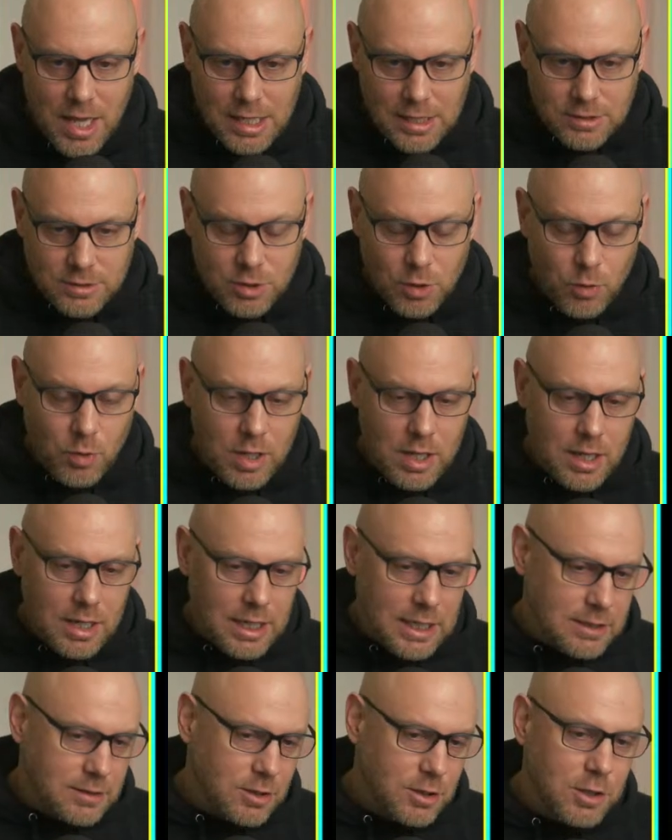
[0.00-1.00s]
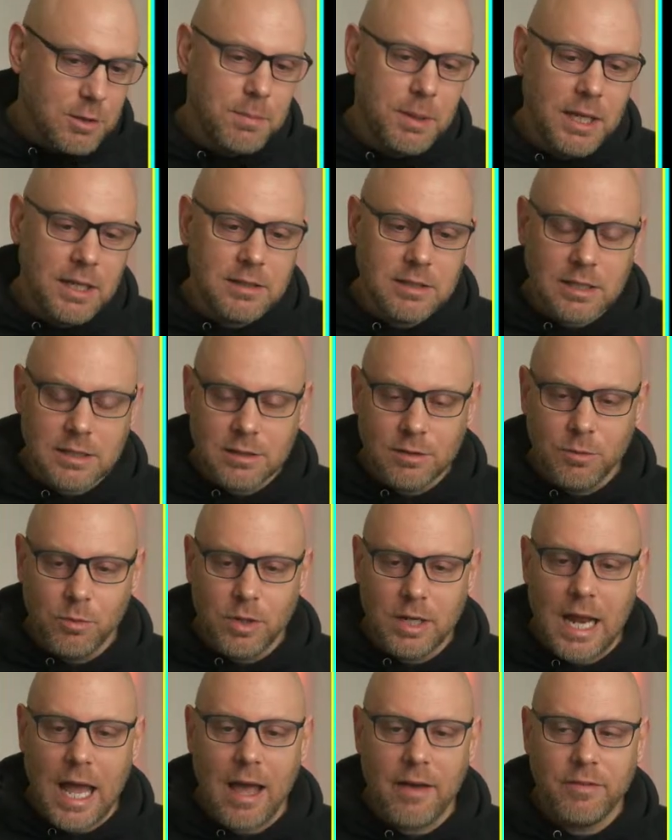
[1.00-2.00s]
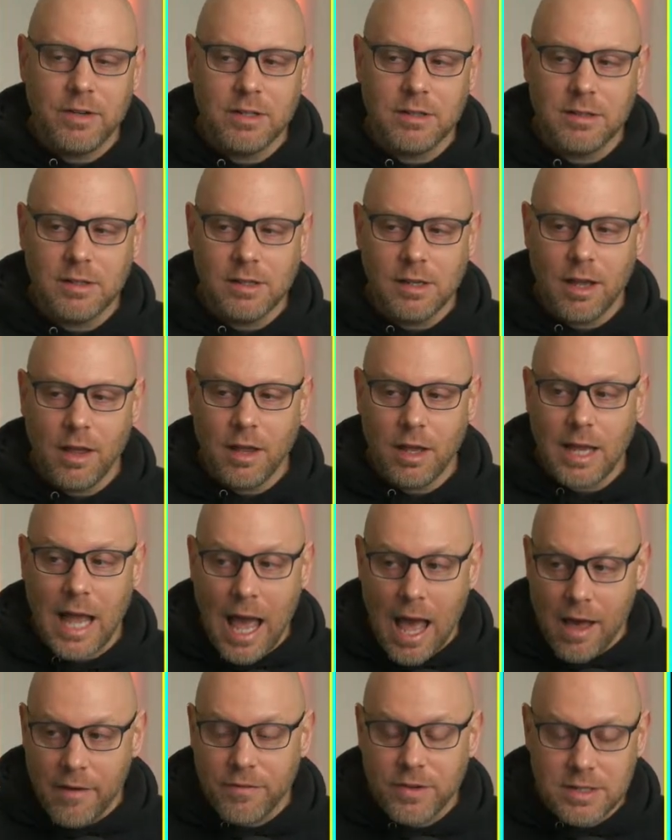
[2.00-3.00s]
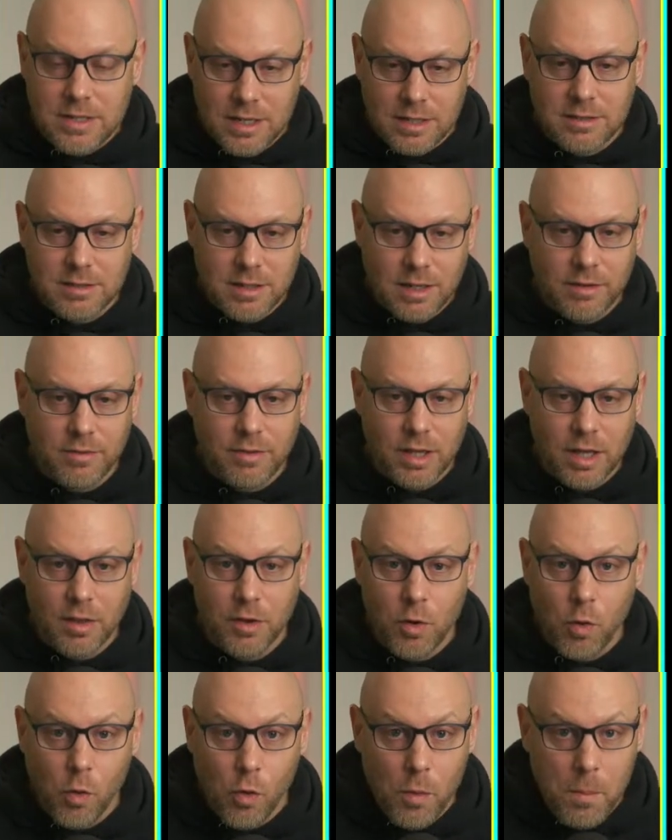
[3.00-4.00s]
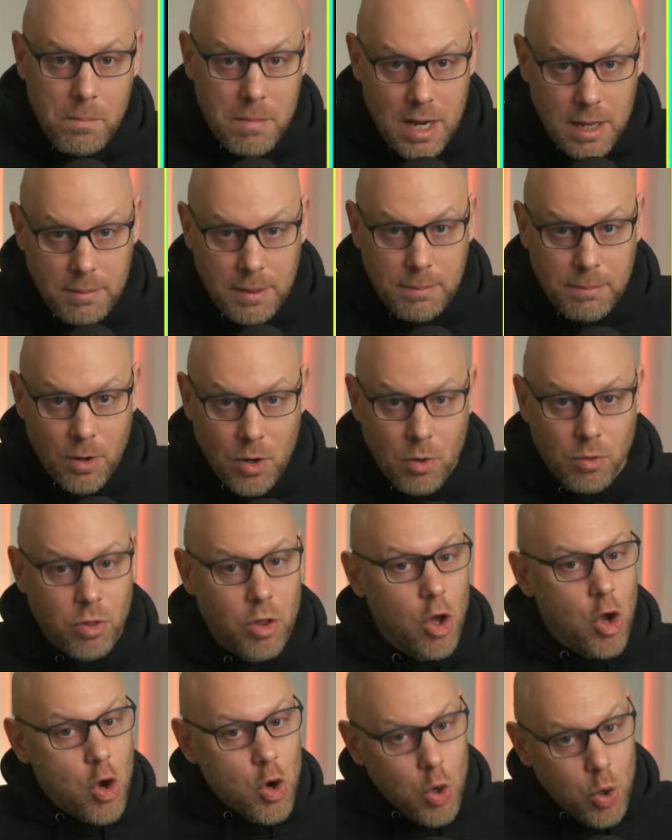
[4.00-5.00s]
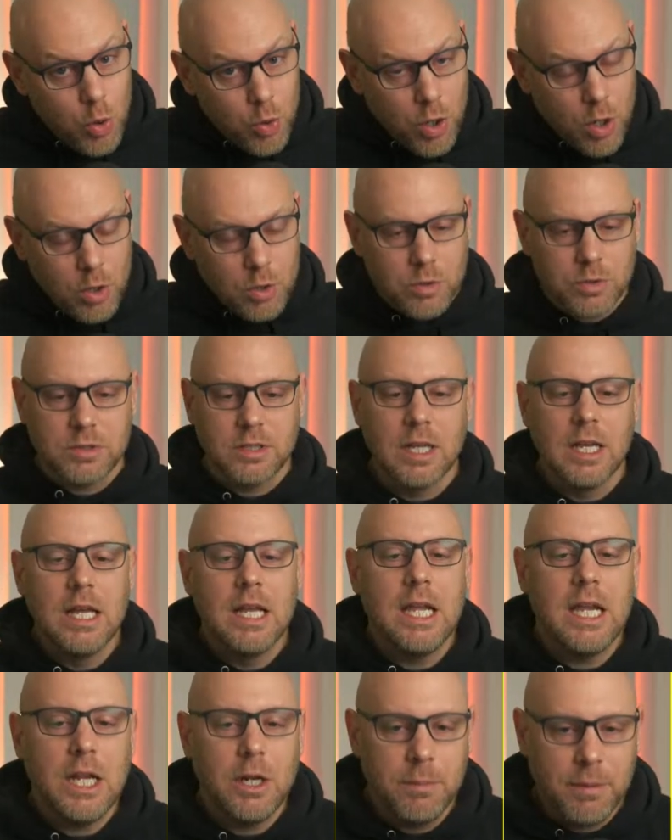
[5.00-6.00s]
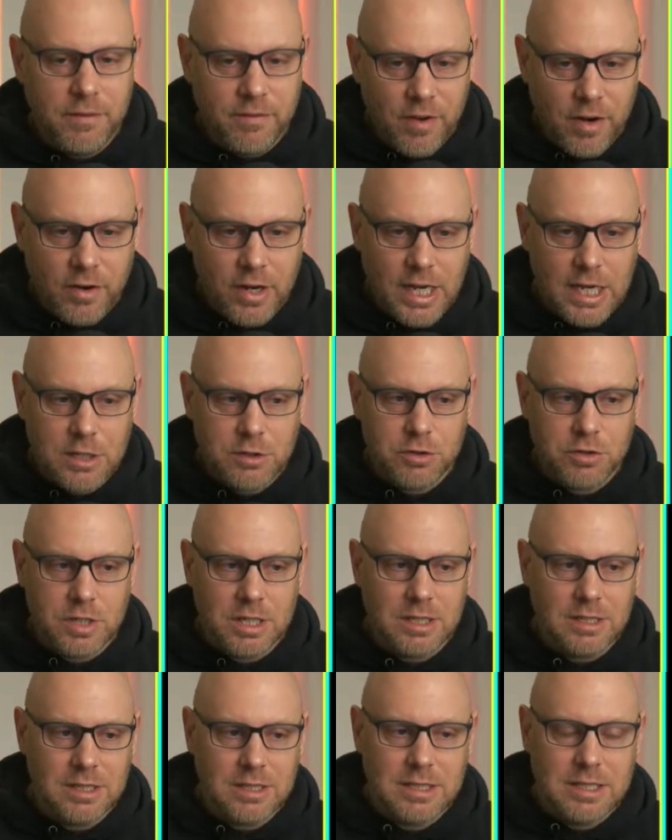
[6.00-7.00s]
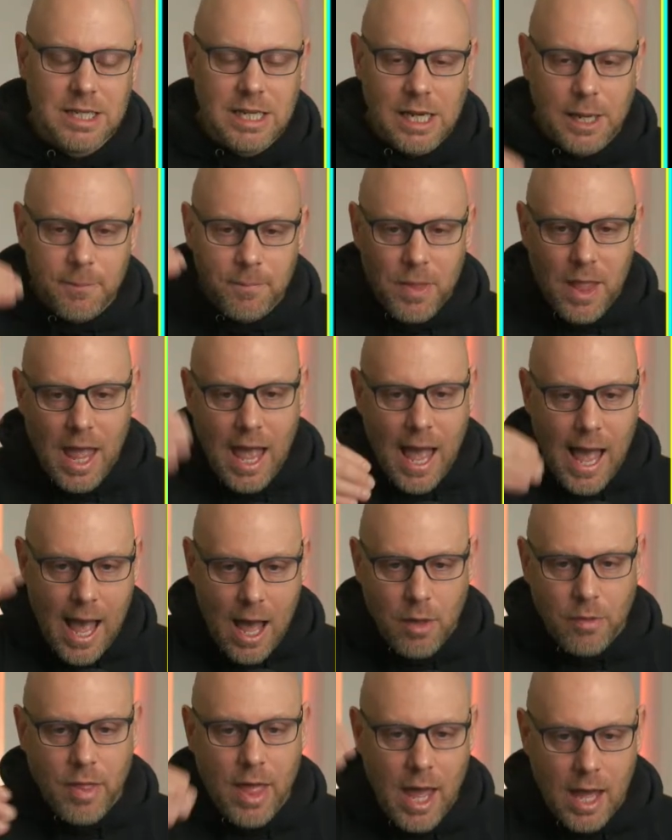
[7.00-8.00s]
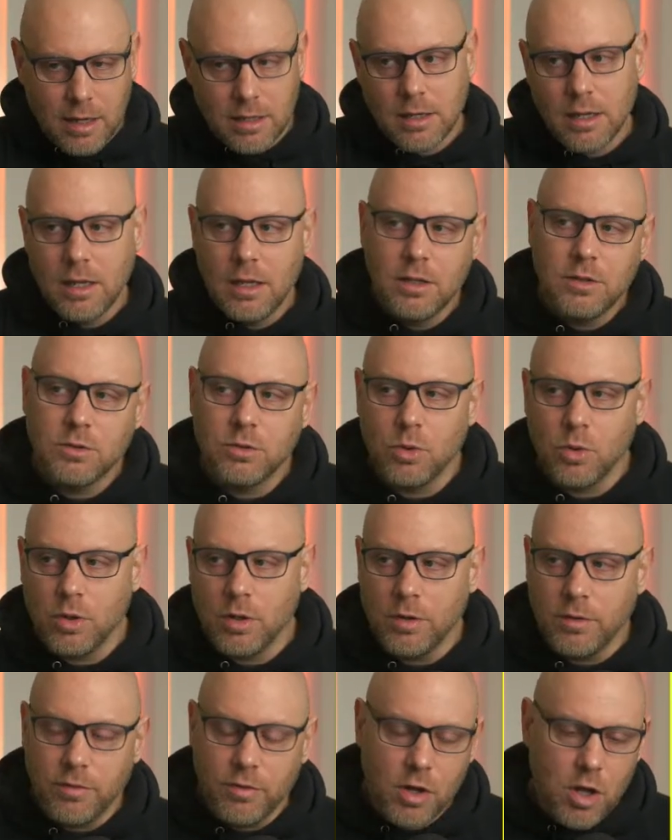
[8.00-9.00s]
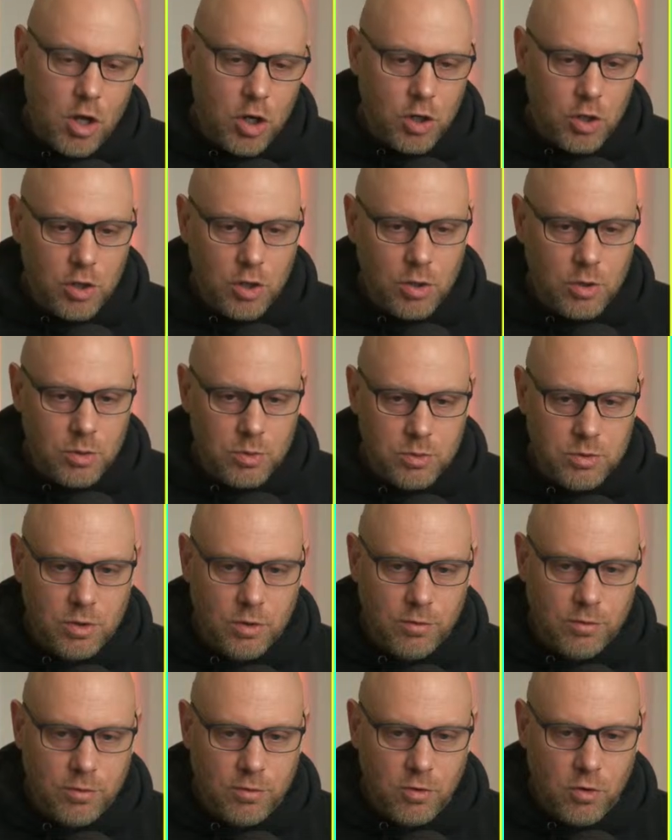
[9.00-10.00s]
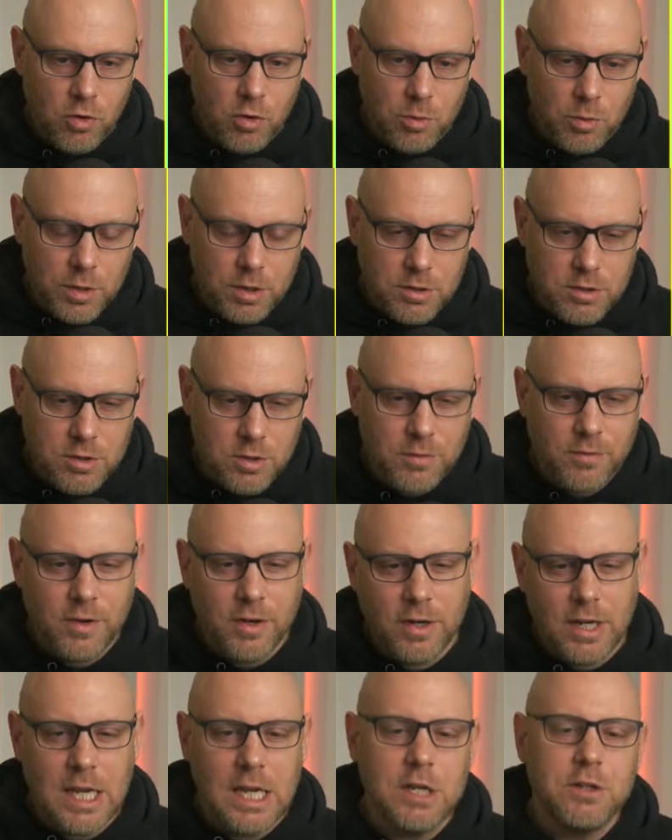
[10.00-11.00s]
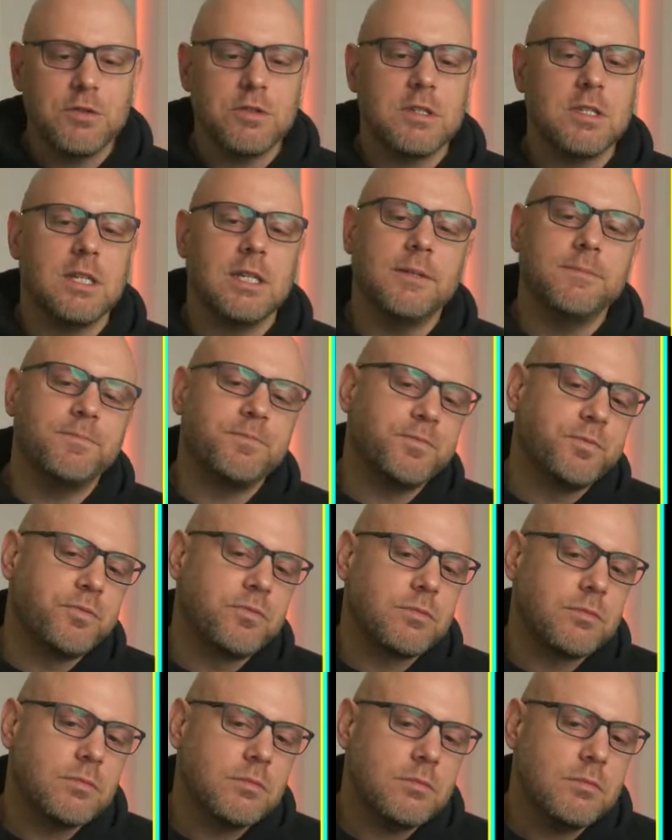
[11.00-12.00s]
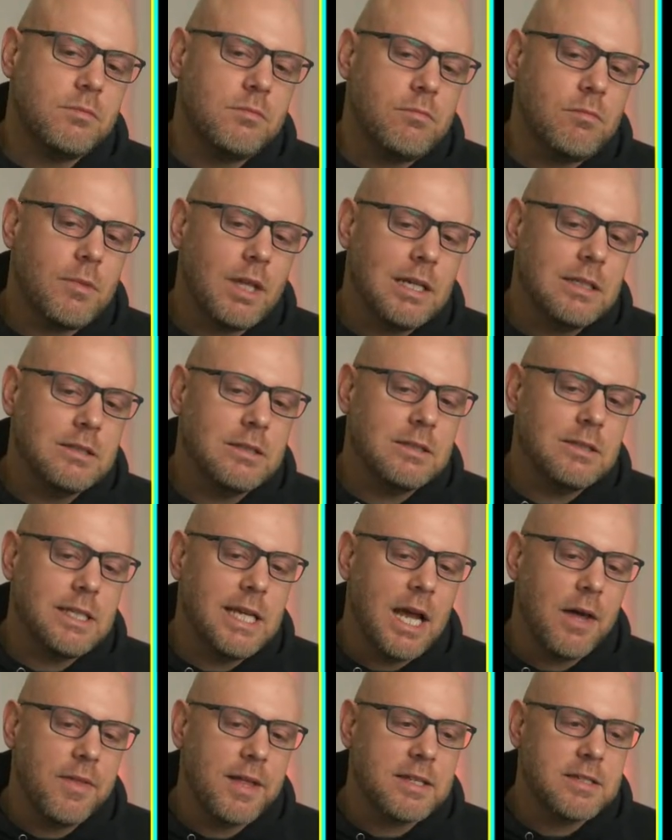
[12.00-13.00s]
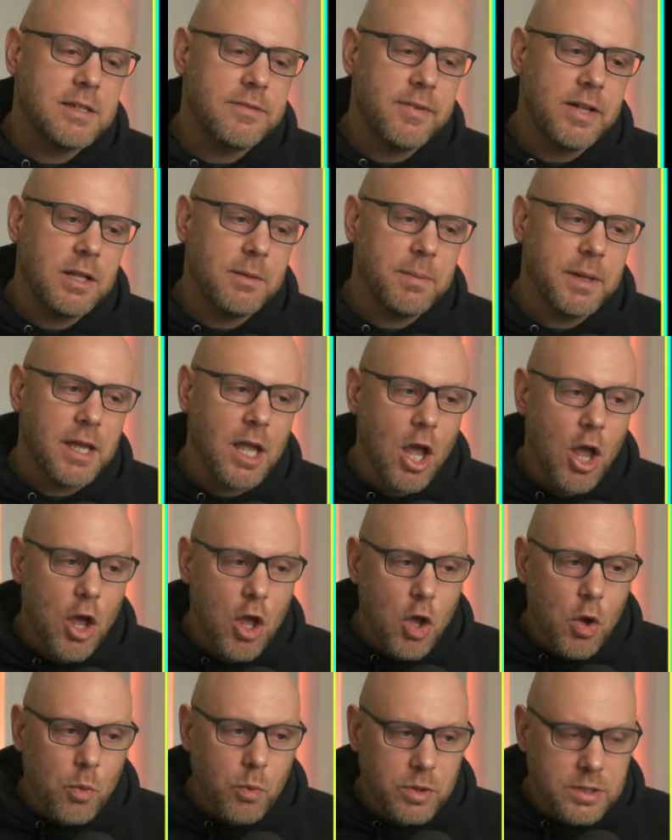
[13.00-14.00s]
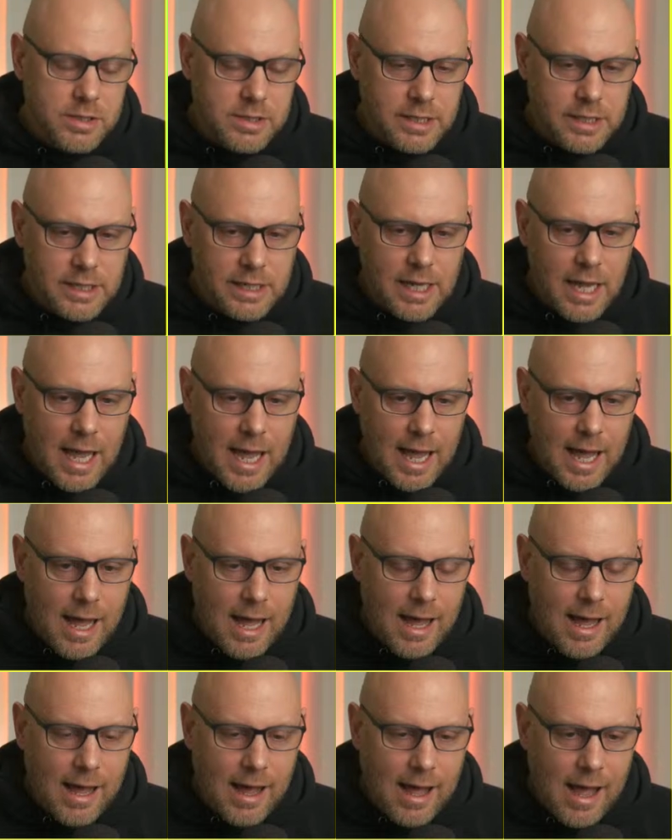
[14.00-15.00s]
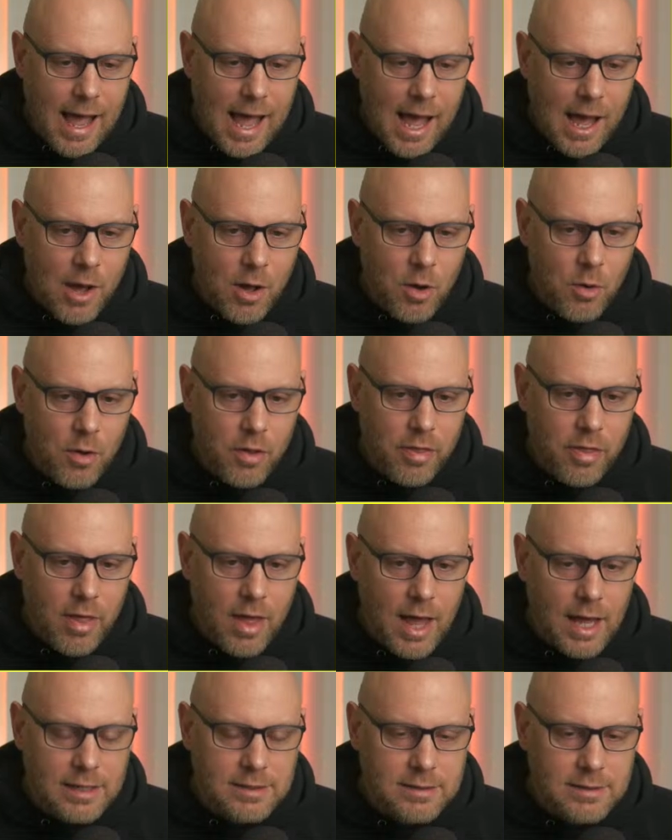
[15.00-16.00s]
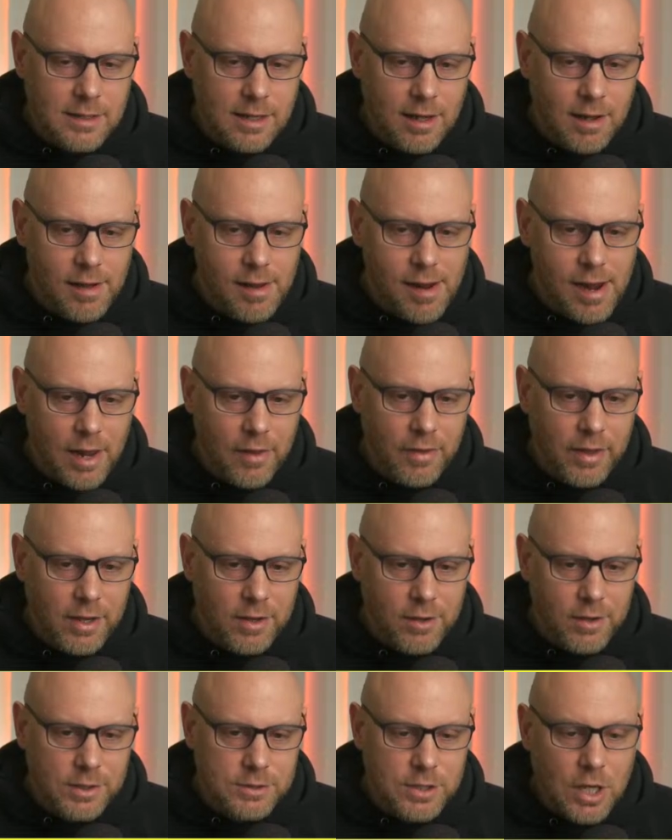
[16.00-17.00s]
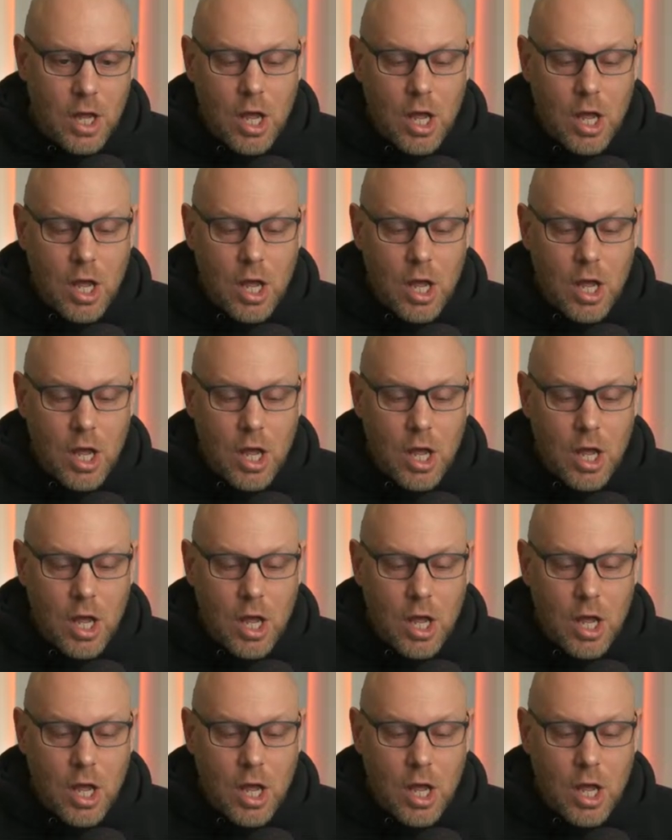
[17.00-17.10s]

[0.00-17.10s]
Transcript: So it could be 6 of one, half a dozen of the other, or maybe both. Who knows? It'll be very interesting to see how that sort of goes forward. So very interesting to see how that's developing. We'll see how that goes.